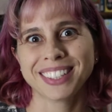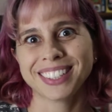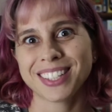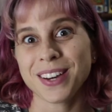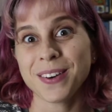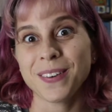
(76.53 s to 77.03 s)

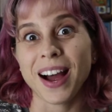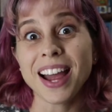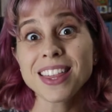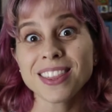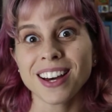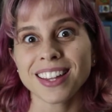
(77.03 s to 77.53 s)
So
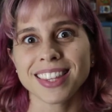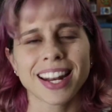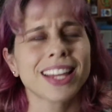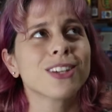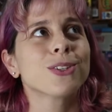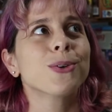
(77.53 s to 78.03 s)
I thought that
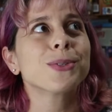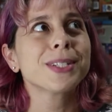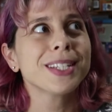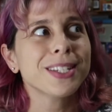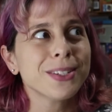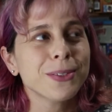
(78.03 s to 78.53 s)
I could
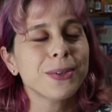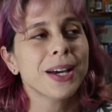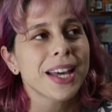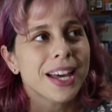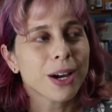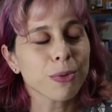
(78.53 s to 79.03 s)
totally do
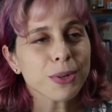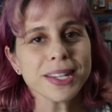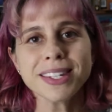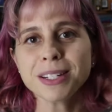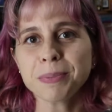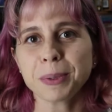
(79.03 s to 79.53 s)
a
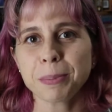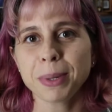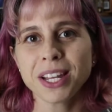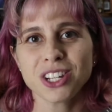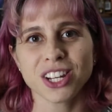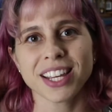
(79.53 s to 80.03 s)
reasonable
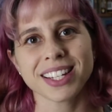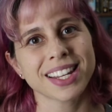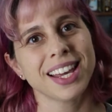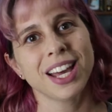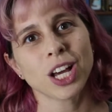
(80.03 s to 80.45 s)
budget